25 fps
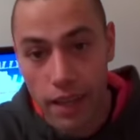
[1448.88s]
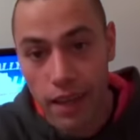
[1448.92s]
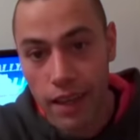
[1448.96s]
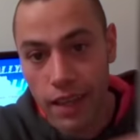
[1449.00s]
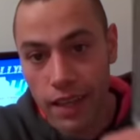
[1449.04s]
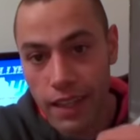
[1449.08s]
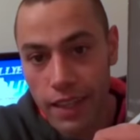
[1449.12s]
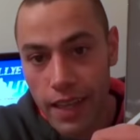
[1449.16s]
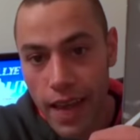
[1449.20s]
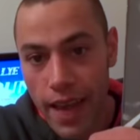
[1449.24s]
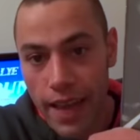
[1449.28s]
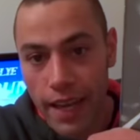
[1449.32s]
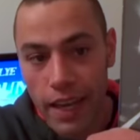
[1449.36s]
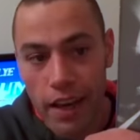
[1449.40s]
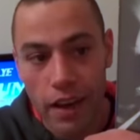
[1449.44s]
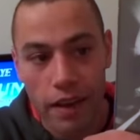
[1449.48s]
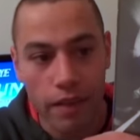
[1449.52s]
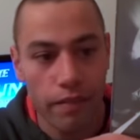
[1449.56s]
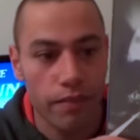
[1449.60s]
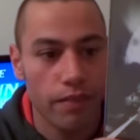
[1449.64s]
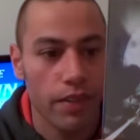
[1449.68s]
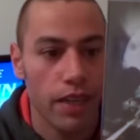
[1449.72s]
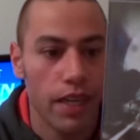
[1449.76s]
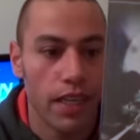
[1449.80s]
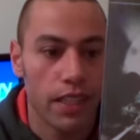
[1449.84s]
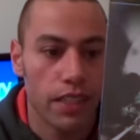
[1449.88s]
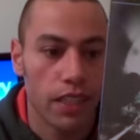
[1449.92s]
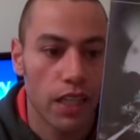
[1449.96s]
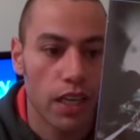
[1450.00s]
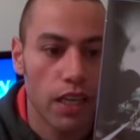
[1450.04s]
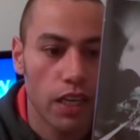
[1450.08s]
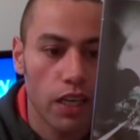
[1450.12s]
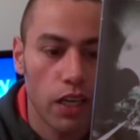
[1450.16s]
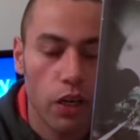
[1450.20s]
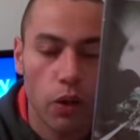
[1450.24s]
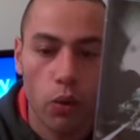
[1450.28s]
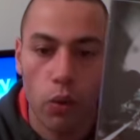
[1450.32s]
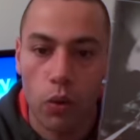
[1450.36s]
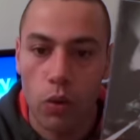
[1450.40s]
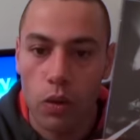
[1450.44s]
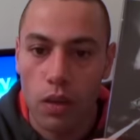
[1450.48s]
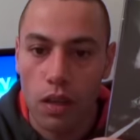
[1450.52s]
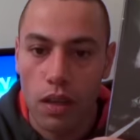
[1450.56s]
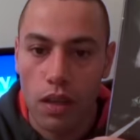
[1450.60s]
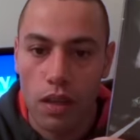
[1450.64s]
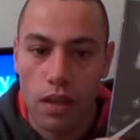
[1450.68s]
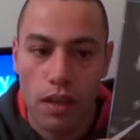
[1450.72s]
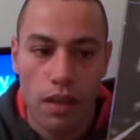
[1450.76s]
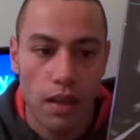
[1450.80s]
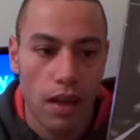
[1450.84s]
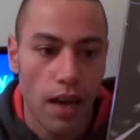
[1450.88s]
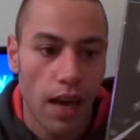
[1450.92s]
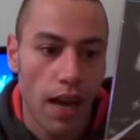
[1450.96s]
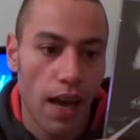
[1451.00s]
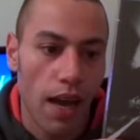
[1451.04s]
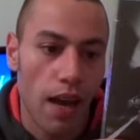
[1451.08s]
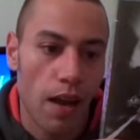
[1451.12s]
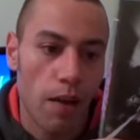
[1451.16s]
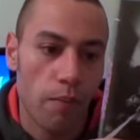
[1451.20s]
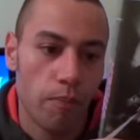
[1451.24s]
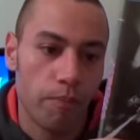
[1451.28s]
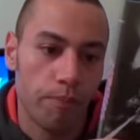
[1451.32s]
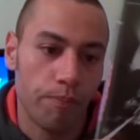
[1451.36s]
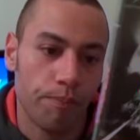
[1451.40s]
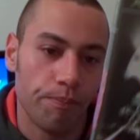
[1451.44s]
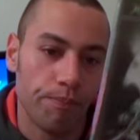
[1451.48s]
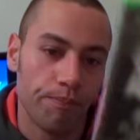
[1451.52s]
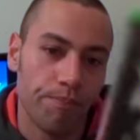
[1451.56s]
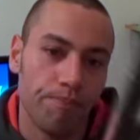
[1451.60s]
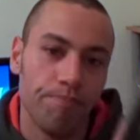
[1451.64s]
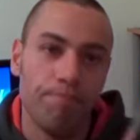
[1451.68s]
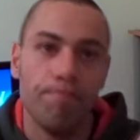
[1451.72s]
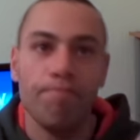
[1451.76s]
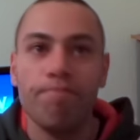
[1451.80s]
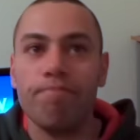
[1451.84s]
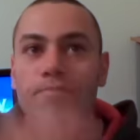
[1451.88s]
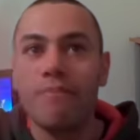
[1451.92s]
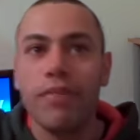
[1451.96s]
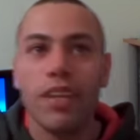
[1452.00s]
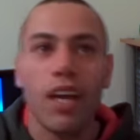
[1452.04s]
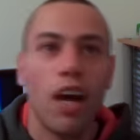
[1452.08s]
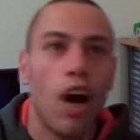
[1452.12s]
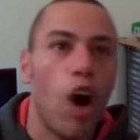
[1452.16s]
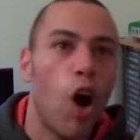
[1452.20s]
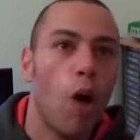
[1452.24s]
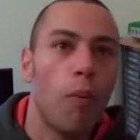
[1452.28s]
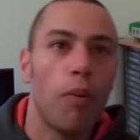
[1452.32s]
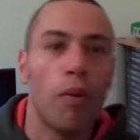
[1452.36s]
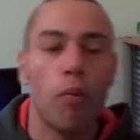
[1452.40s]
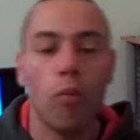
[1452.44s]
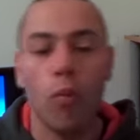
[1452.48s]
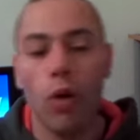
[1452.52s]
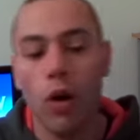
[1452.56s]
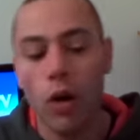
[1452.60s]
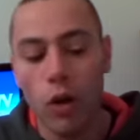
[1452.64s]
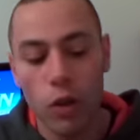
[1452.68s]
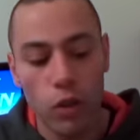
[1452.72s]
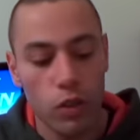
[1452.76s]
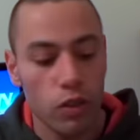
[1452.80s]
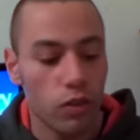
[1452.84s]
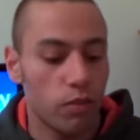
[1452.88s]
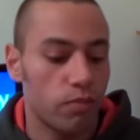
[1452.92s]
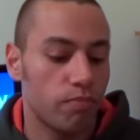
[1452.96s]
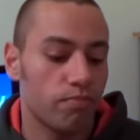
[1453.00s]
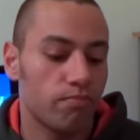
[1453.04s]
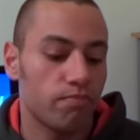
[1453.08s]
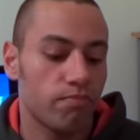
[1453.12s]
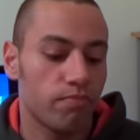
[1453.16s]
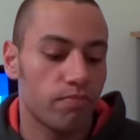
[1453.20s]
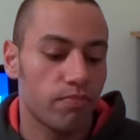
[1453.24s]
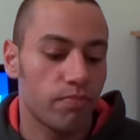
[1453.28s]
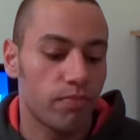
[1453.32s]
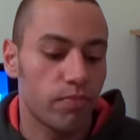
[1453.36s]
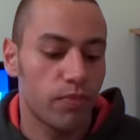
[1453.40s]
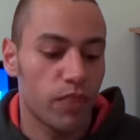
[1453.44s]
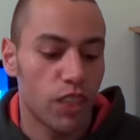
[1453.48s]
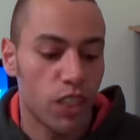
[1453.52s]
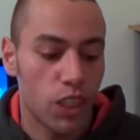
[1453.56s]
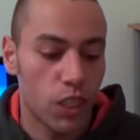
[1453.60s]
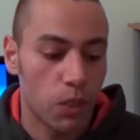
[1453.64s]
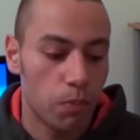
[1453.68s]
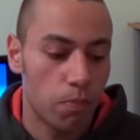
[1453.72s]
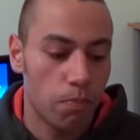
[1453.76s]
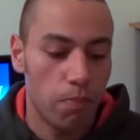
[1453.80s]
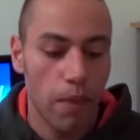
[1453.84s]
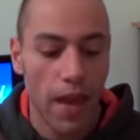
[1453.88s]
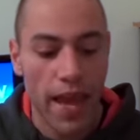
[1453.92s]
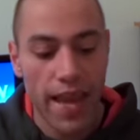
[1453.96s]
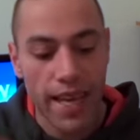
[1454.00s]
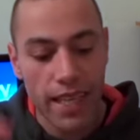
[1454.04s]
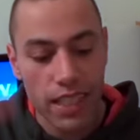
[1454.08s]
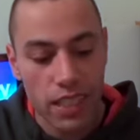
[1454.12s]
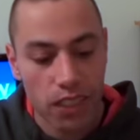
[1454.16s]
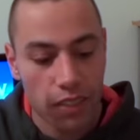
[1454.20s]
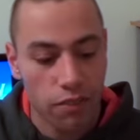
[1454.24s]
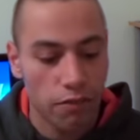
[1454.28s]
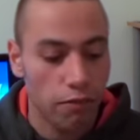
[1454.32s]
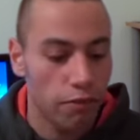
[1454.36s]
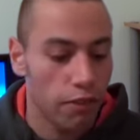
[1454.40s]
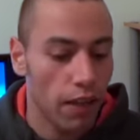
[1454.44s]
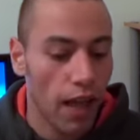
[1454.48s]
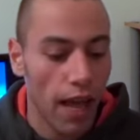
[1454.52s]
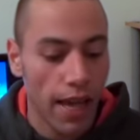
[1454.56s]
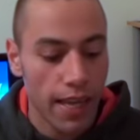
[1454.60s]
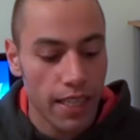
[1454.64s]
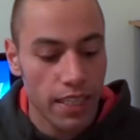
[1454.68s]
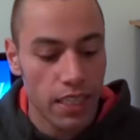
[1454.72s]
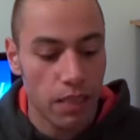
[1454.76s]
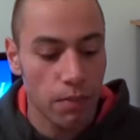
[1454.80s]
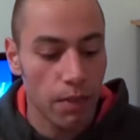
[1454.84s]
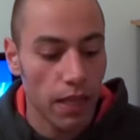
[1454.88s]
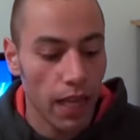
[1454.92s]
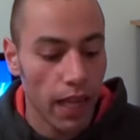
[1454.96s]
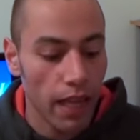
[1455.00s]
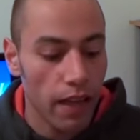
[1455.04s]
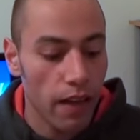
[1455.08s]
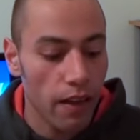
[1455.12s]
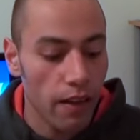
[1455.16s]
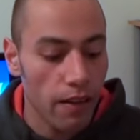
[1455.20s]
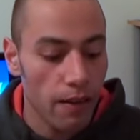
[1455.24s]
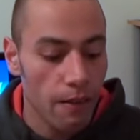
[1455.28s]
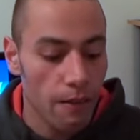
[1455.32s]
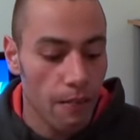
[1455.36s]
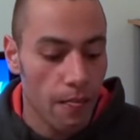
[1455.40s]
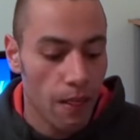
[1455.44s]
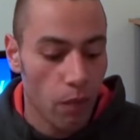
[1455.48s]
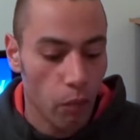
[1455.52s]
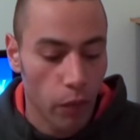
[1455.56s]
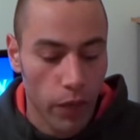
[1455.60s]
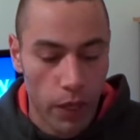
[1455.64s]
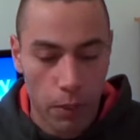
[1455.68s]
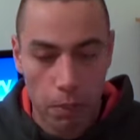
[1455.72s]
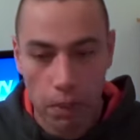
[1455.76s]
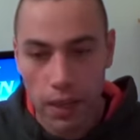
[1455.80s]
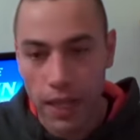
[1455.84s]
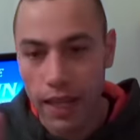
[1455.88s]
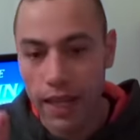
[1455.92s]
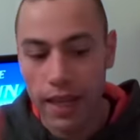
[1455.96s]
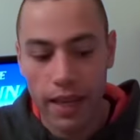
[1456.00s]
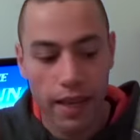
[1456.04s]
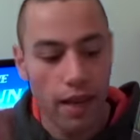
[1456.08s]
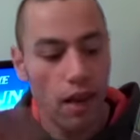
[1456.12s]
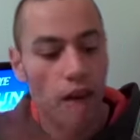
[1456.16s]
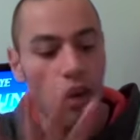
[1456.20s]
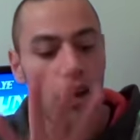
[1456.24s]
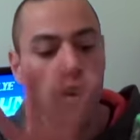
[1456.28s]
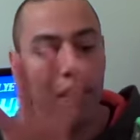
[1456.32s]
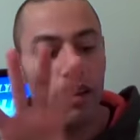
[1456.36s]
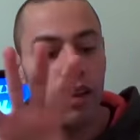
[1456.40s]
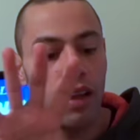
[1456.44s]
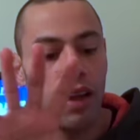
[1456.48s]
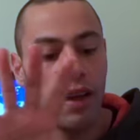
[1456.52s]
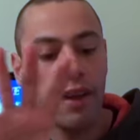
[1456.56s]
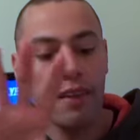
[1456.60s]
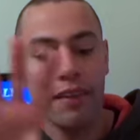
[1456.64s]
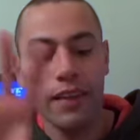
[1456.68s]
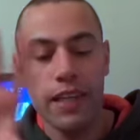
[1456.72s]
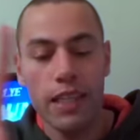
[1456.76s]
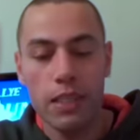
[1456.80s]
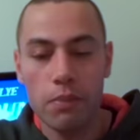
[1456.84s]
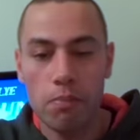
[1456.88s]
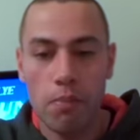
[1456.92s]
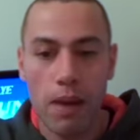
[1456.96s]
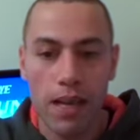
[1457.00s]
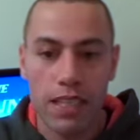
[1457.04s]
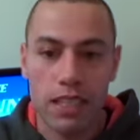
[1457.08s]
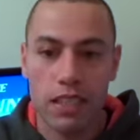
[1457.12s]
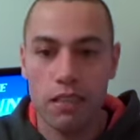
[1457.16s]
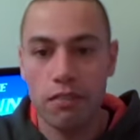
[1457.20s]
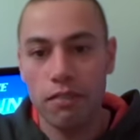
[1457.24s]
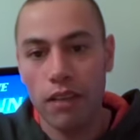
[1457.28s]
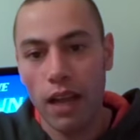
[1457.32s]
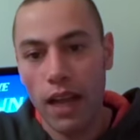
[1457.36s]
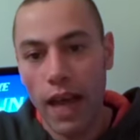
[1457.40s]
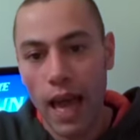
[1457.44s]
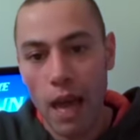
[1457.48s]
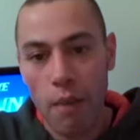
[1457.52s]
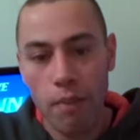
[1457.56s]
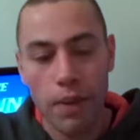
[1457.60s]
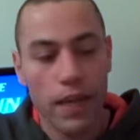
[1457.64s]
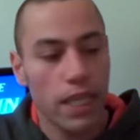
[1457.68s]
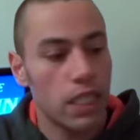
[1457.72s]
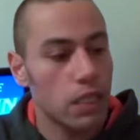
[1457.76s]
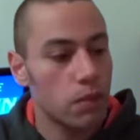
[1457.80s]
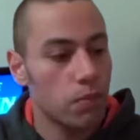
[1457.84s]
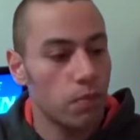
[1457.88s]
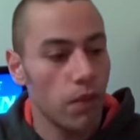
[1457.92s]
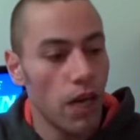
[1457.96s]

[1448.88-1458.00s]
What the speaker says: Jaeger is a cool open world space flight simulator where you play like these massive, like epic